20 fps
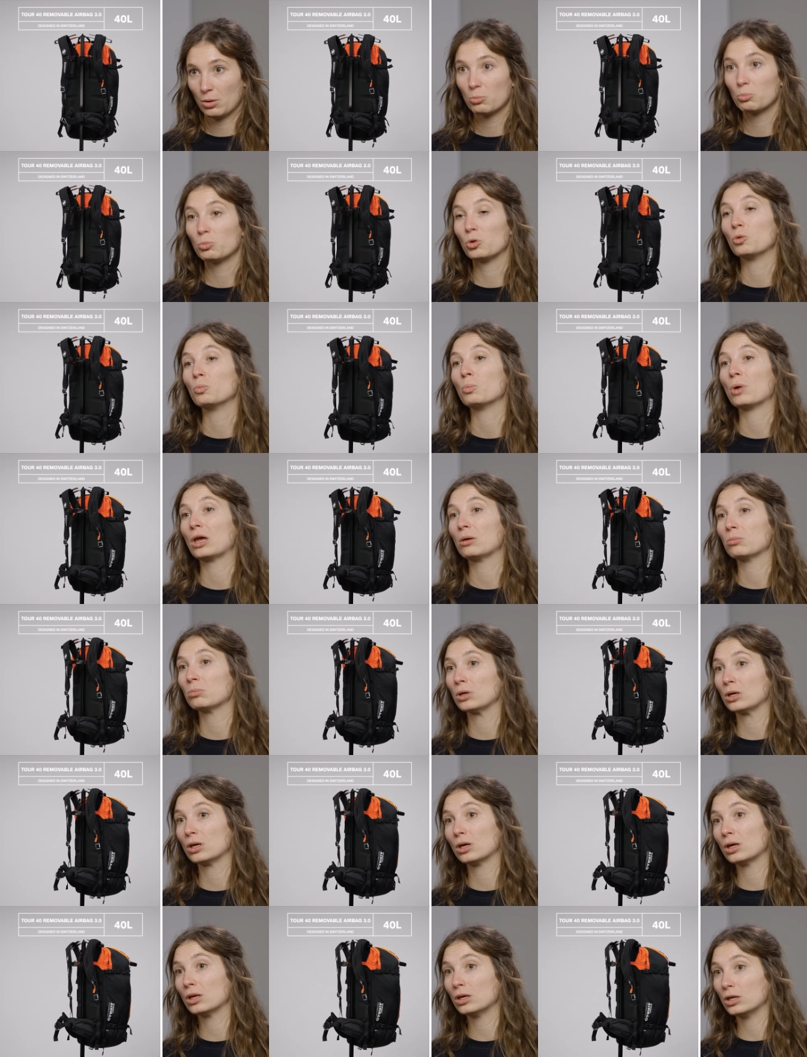you
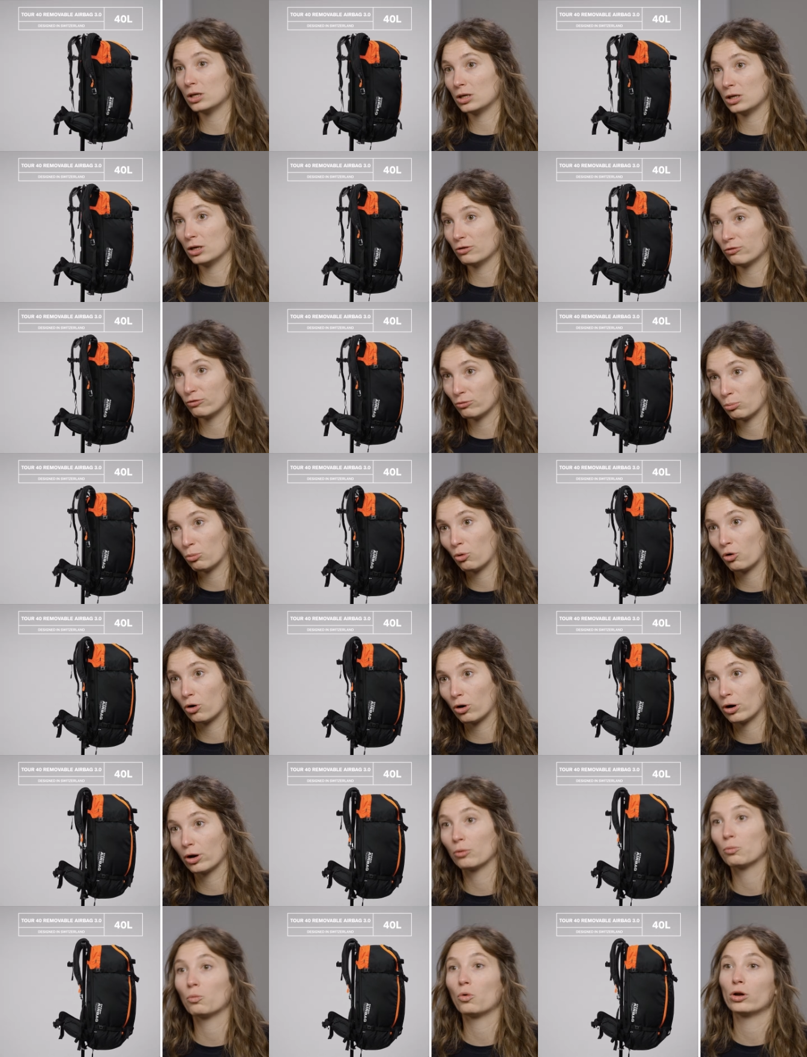maybe need even more
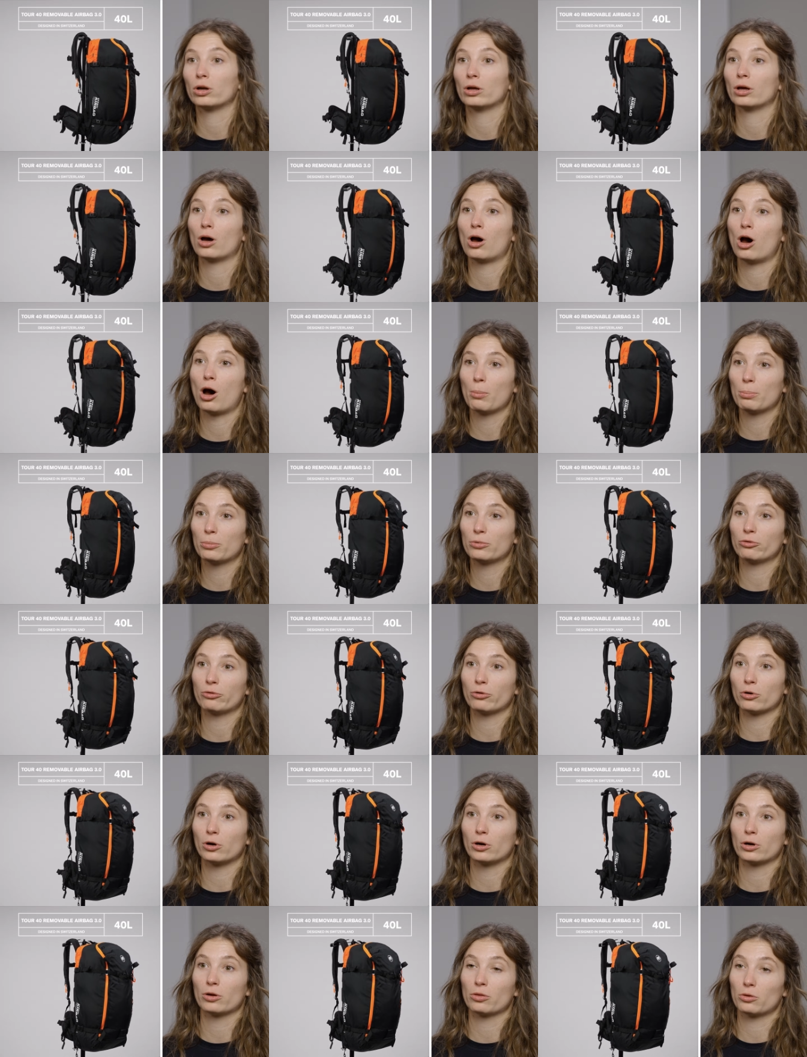and want to opt
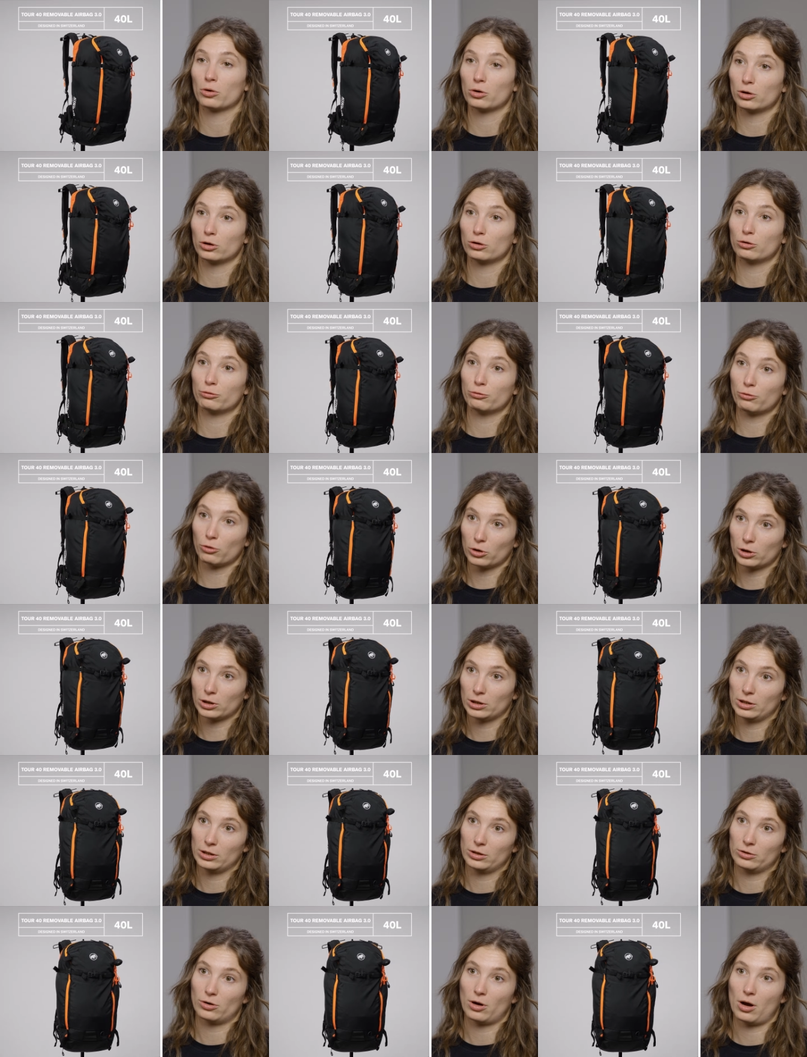for a 30 to 40
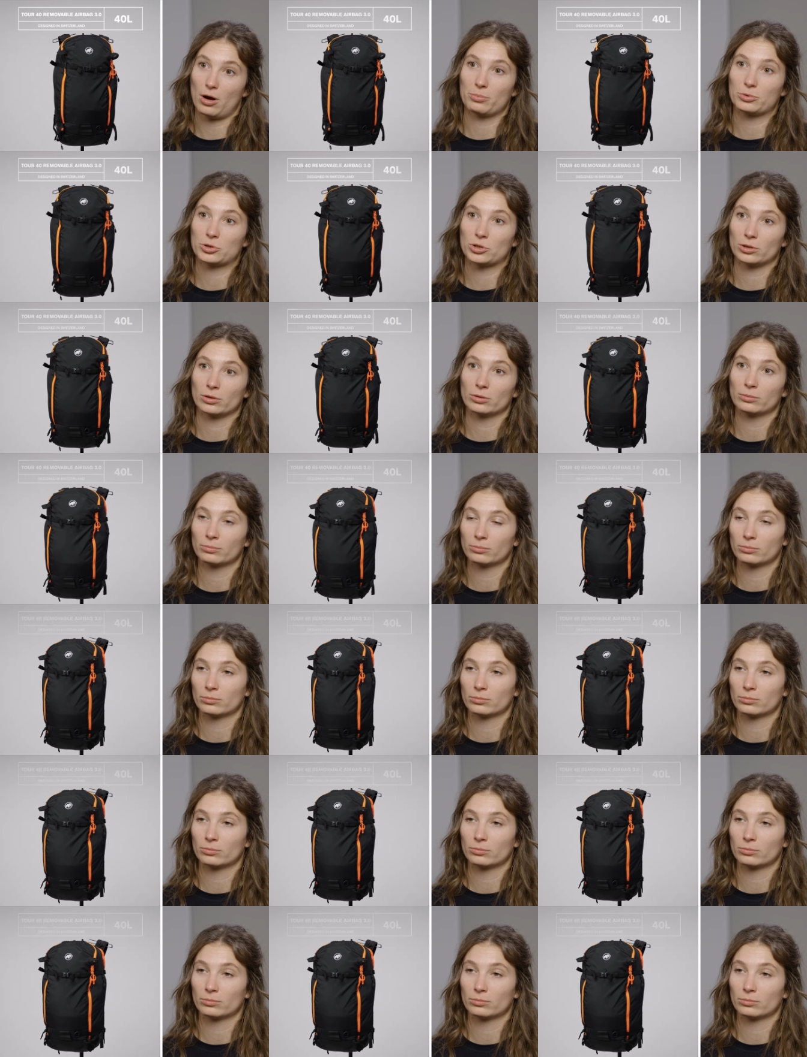liter option.